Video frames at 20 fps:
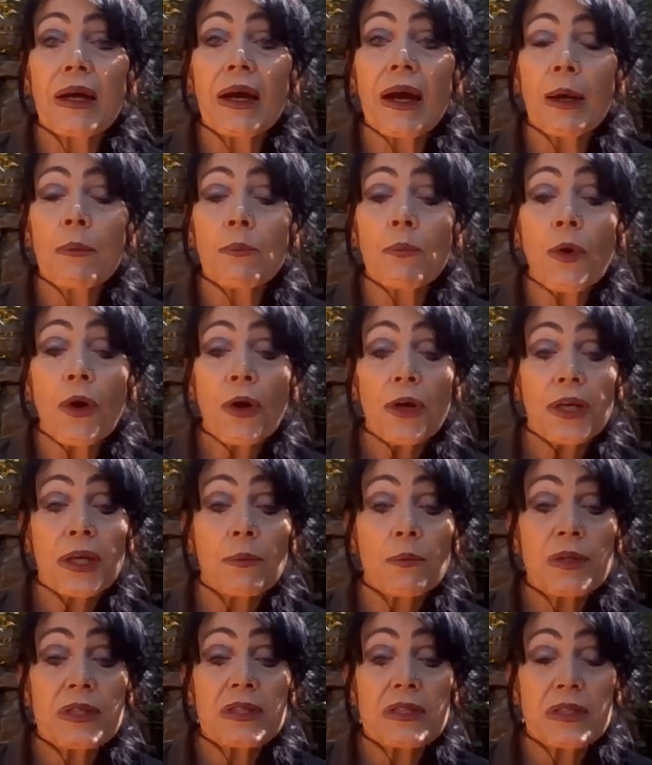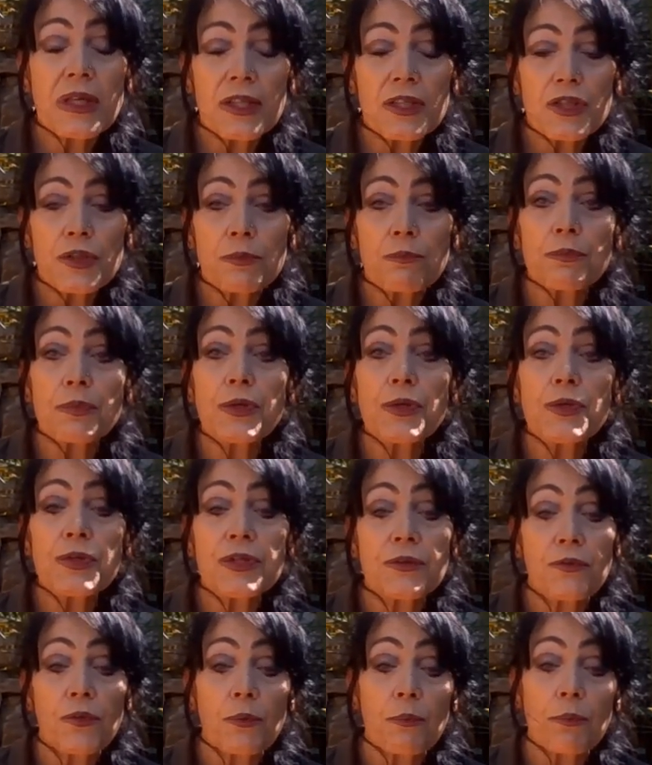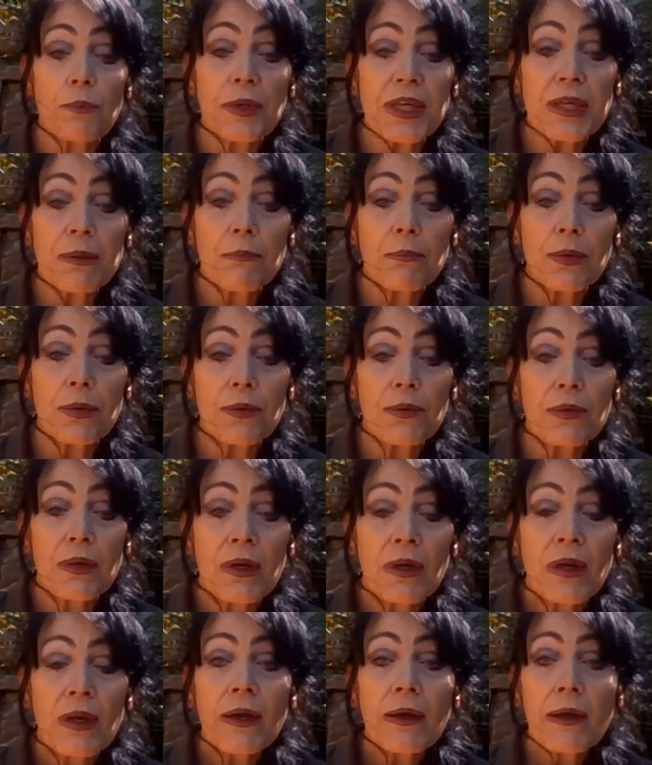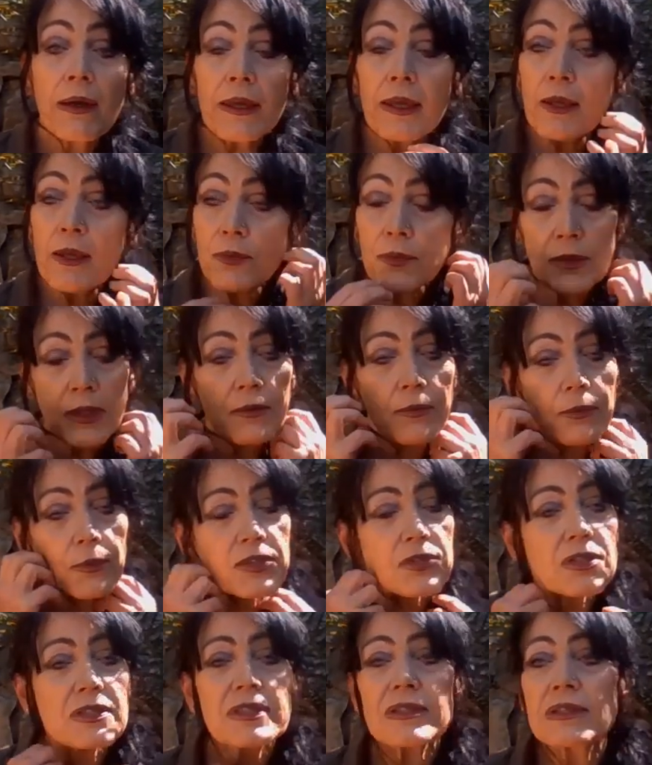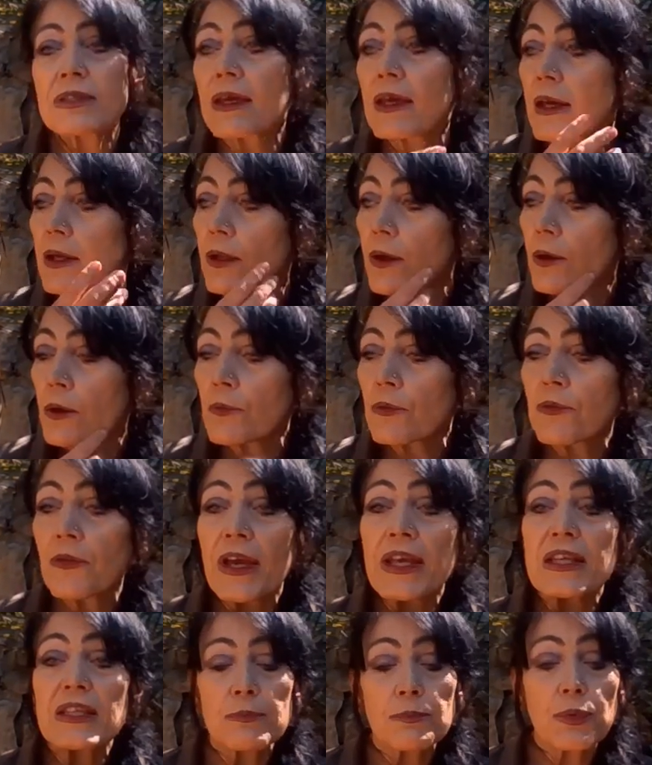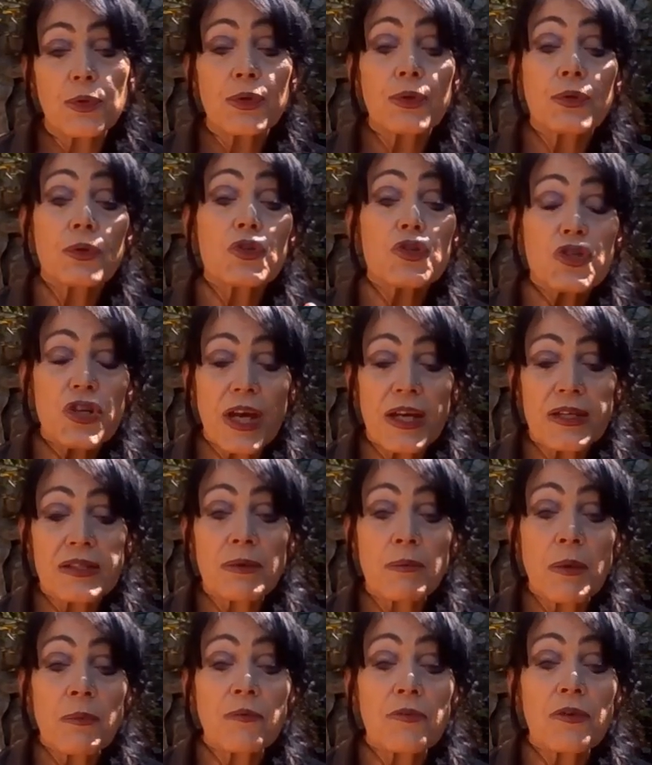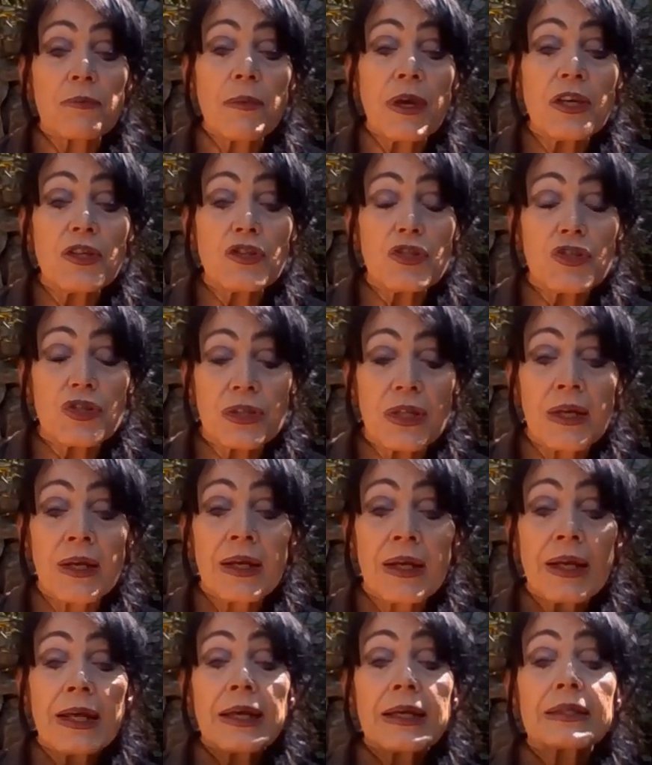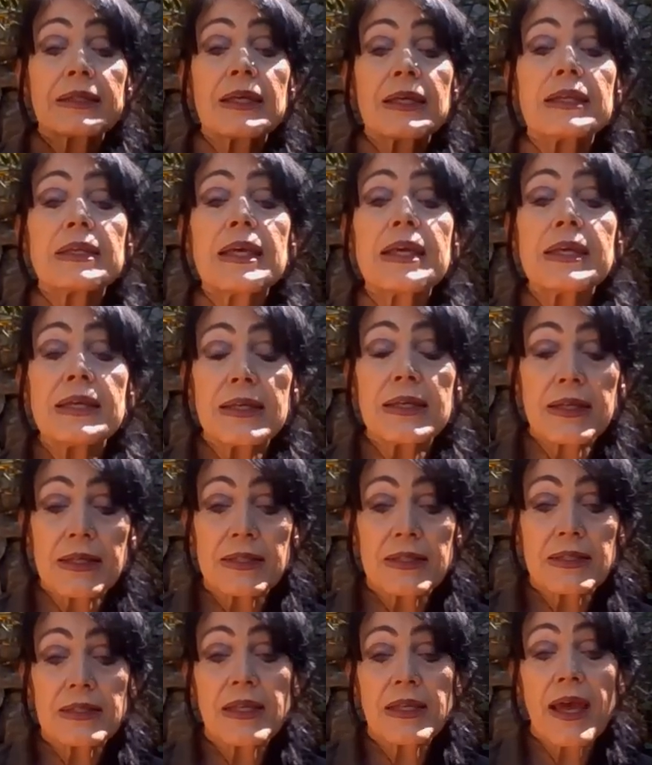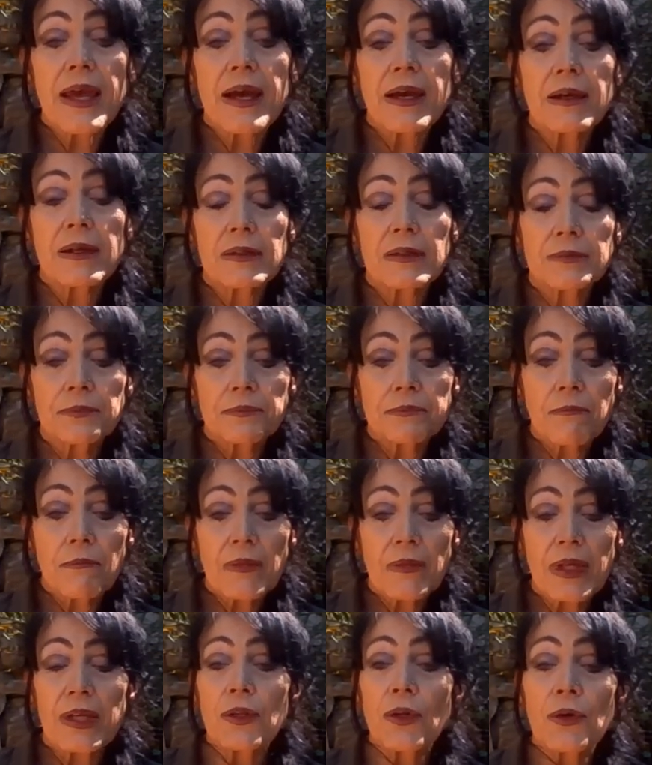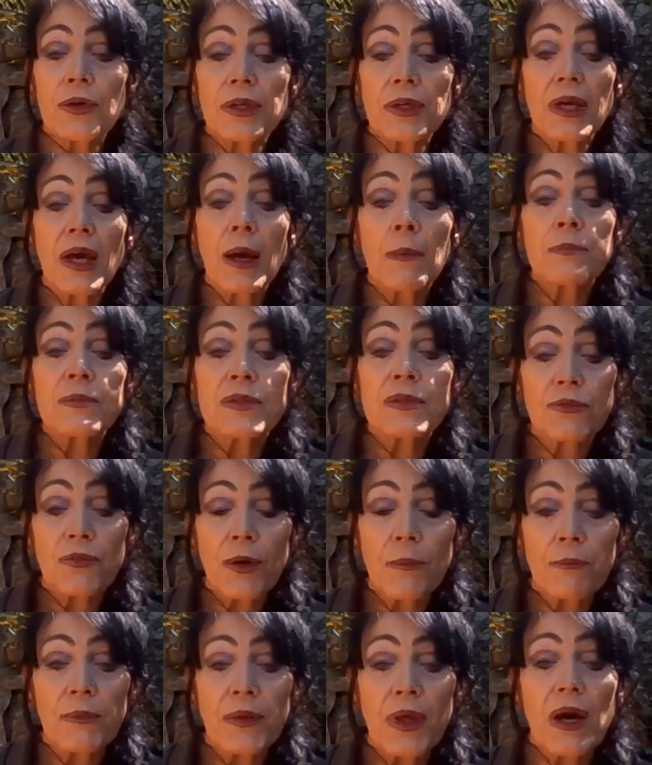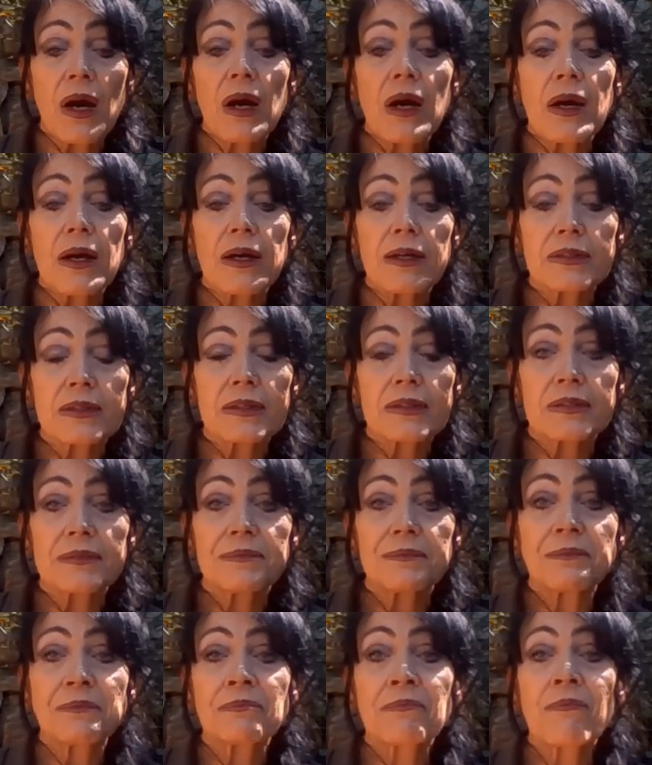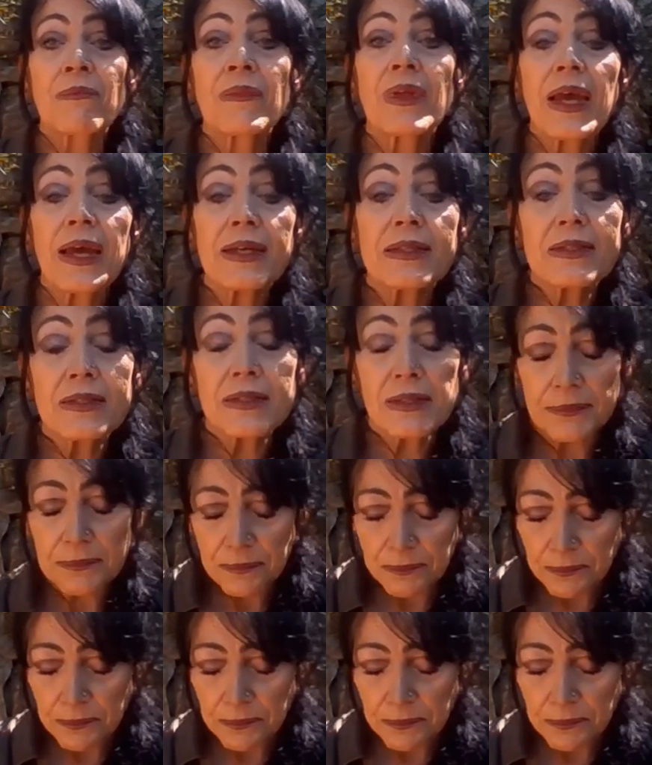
I'm working with such beautiful people. Even if we just say hello on Facebook or share some information, the link is there. You know, it comes from the heart. And